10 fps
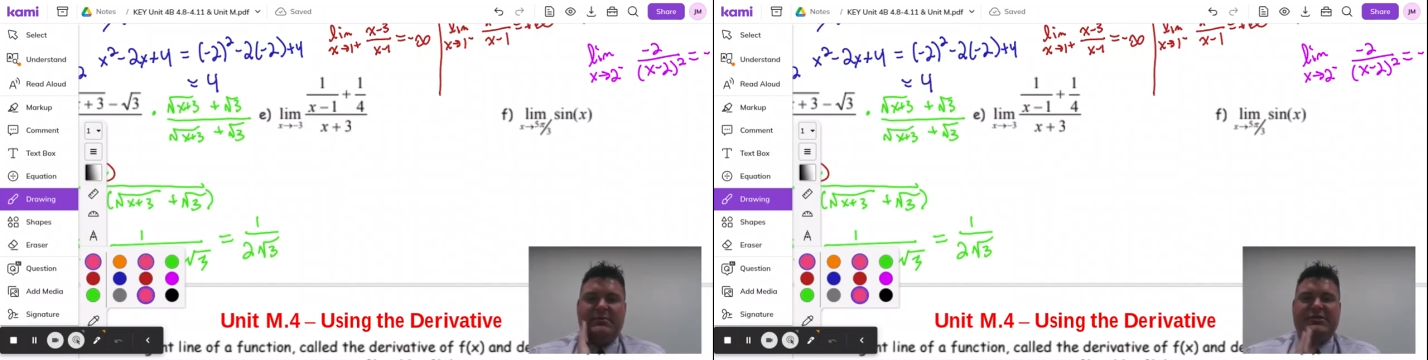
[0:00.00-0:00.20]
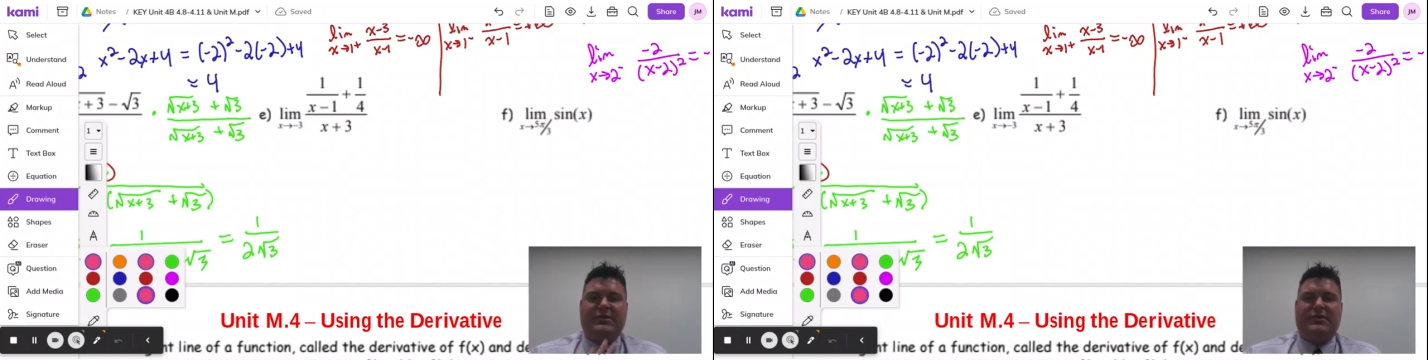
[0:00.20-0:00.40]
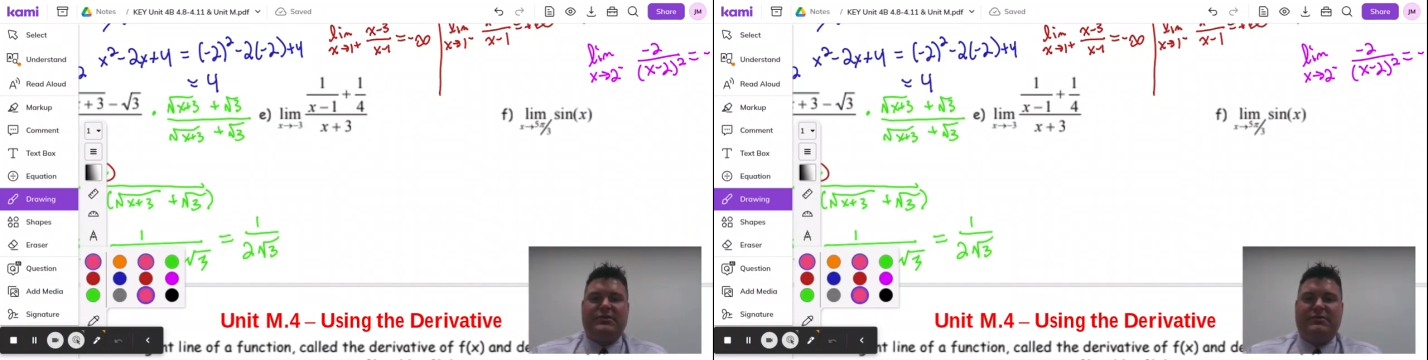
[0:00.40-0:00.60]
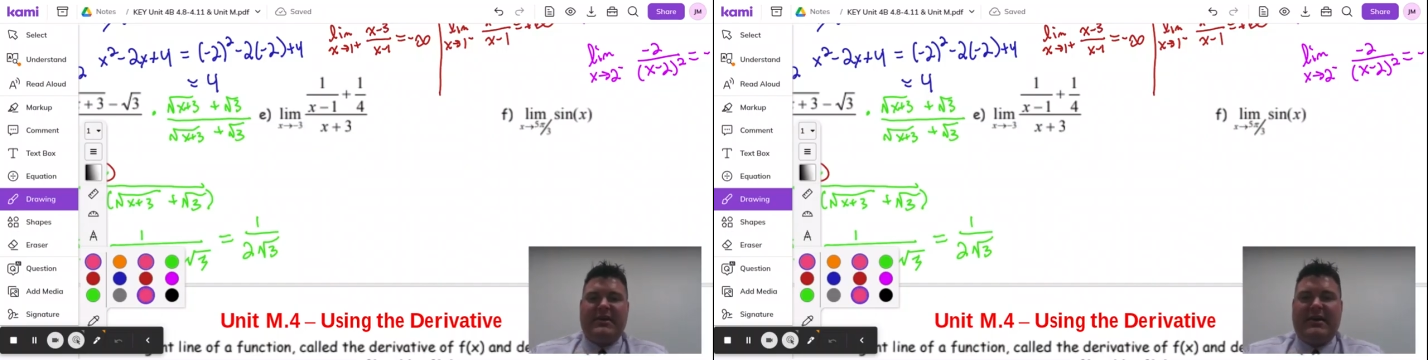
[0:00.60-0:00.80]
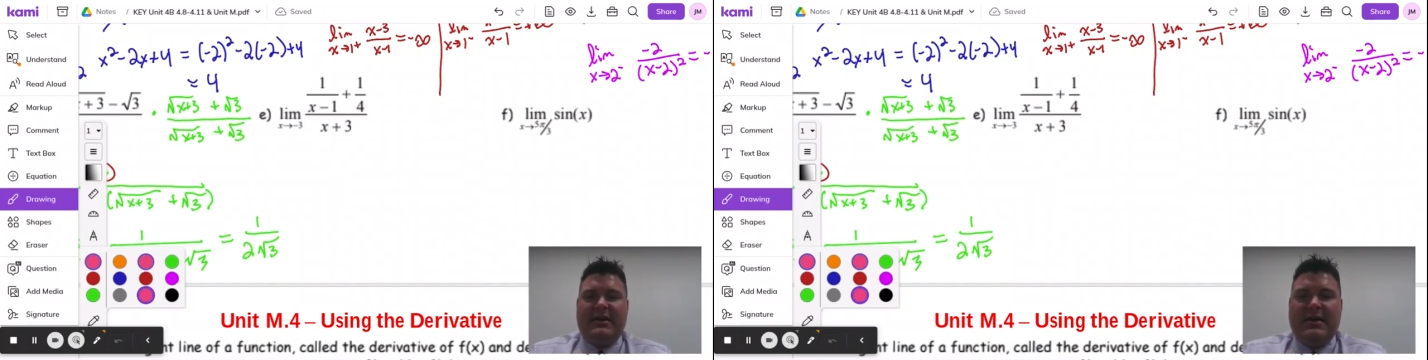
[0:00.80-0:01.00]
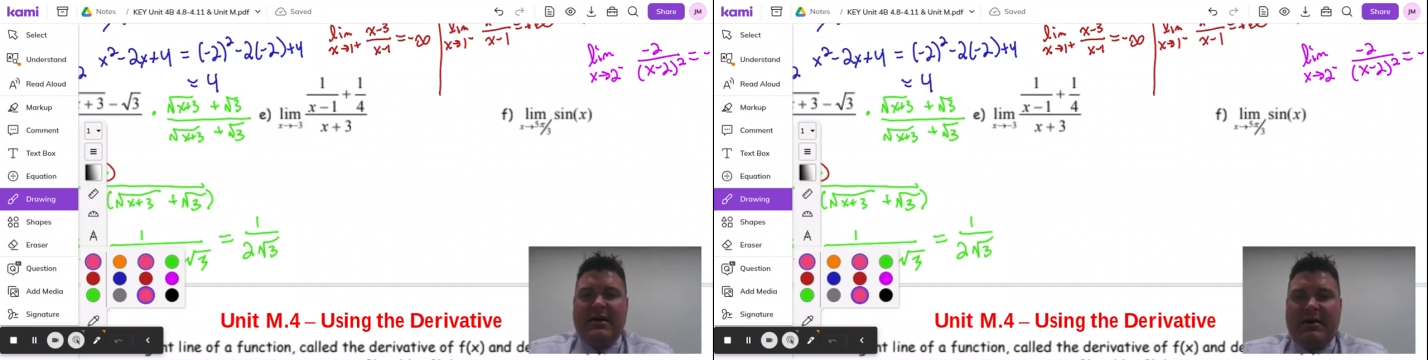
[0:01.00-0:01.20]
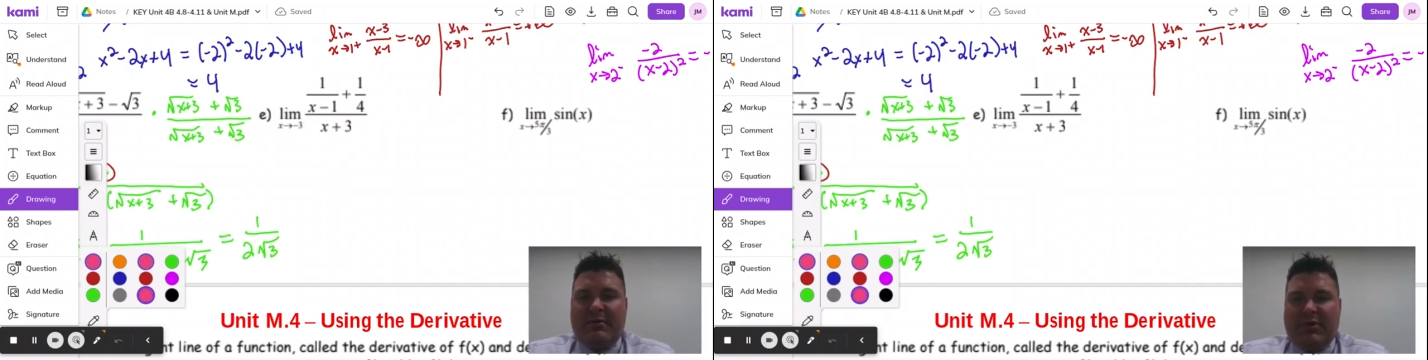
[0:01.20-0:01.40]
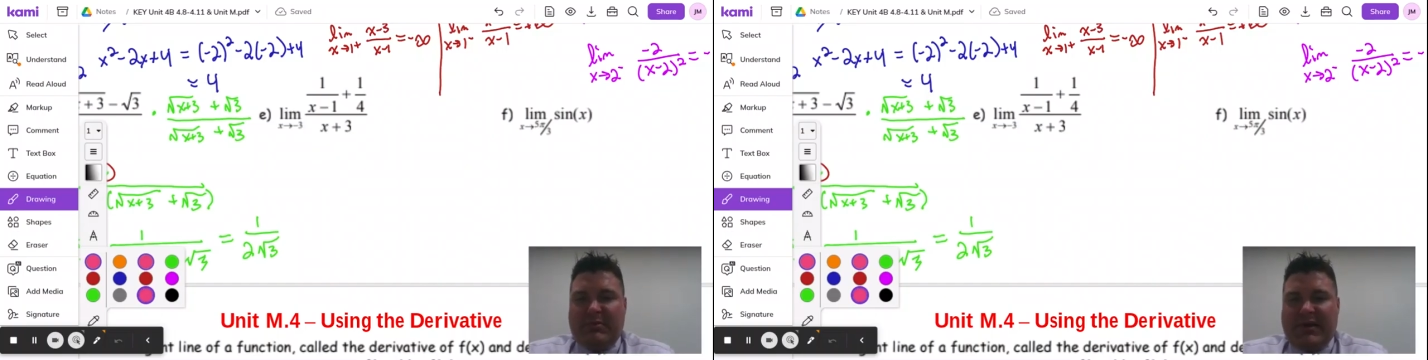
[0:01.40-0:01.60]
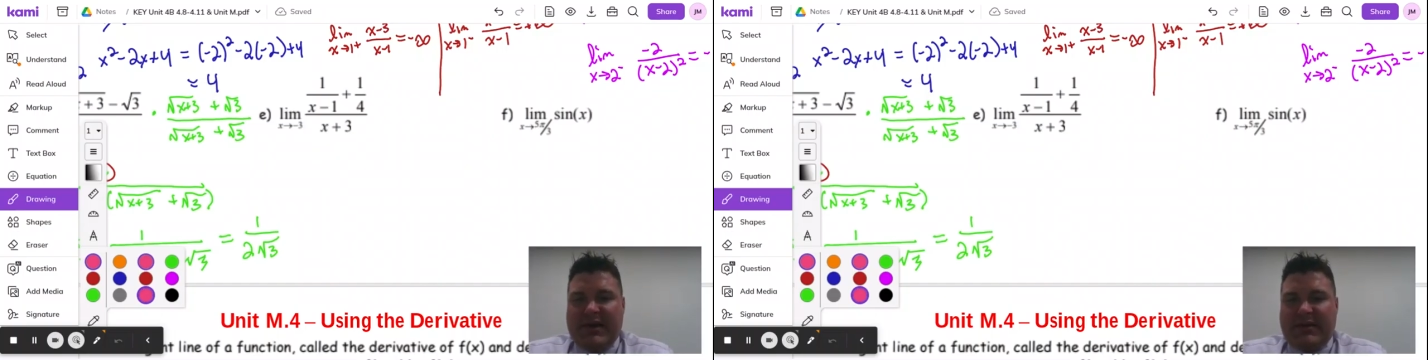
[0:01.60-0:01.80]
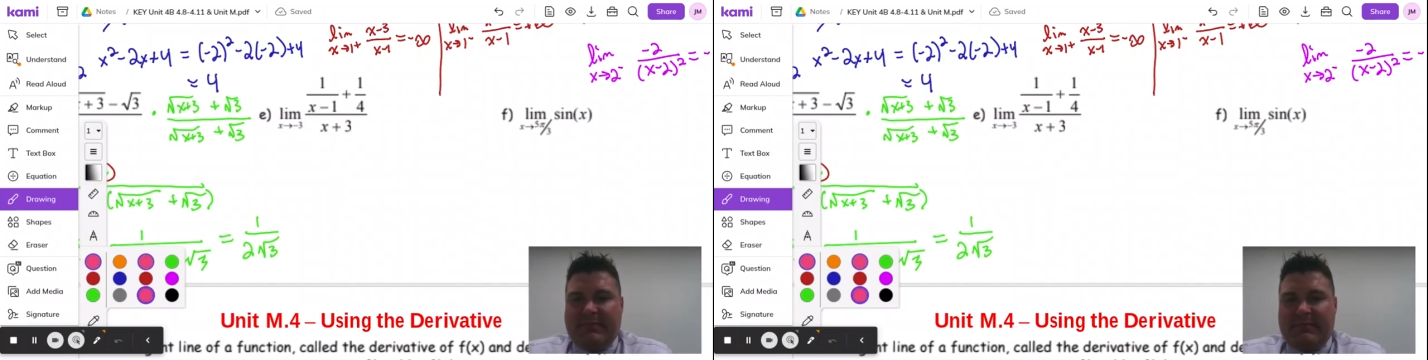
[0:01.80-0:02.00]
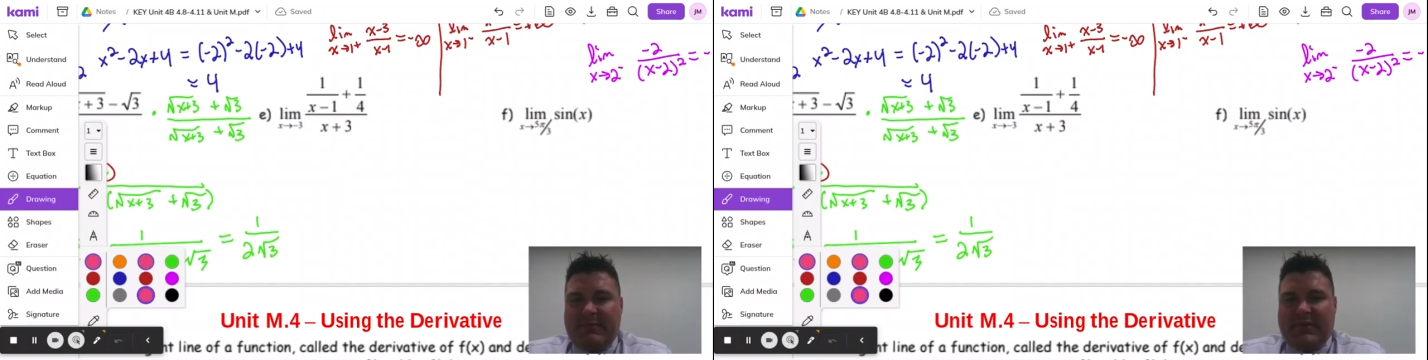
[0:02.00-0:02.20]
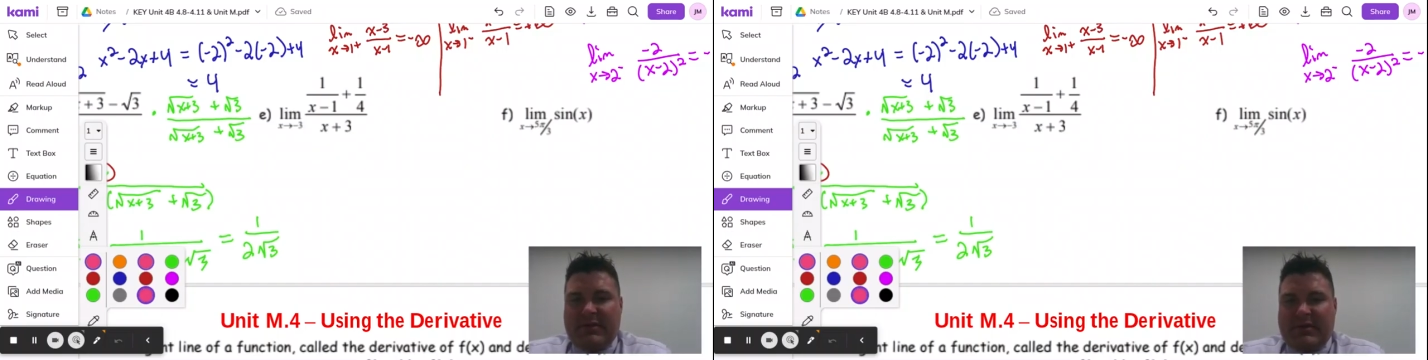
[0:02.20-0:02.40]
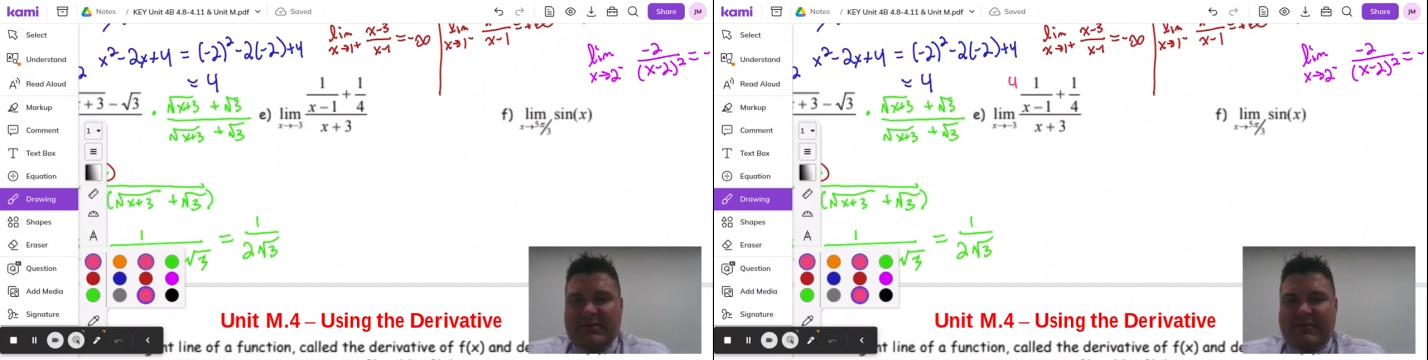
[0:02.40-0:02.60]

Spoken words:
So to do that, I'm going to multiply this